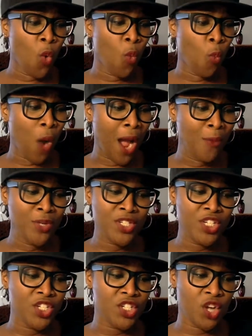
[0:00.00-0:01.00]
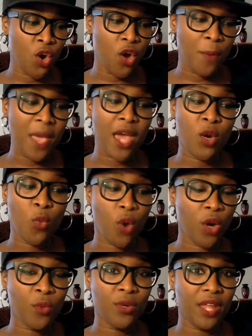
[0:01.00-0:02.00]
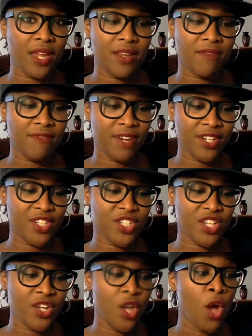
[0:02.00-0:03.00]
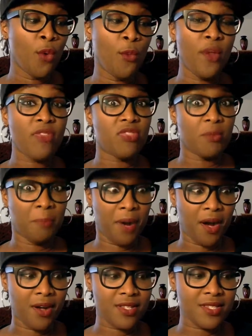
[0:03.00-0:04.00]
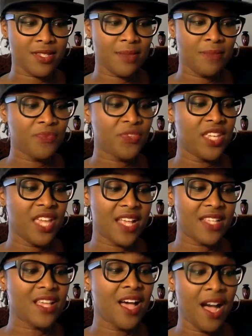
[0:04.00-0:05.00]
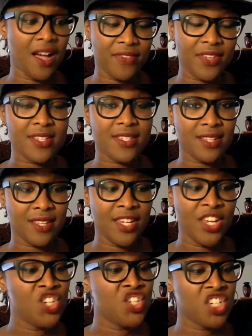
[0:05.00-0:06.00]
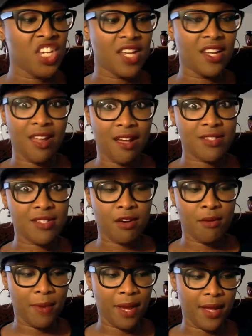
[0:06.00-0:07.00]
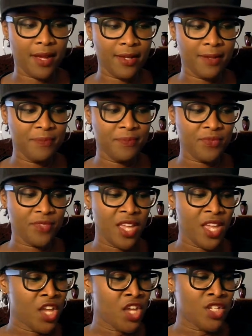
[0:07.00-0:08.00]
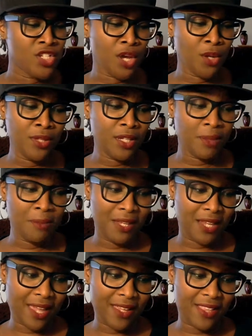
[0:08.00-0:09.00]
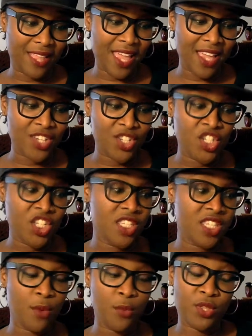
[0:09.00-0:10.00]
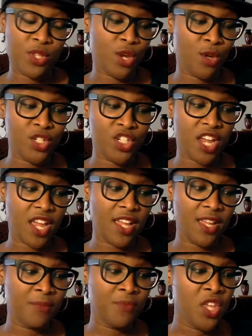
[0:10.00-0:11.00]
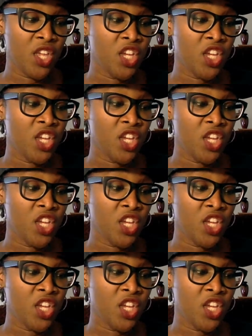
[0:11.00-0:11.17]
Why would she show up at a work-related function with the boss? Yes, obviously, she had lost her mind. Don't look at me like that, she said with no shame.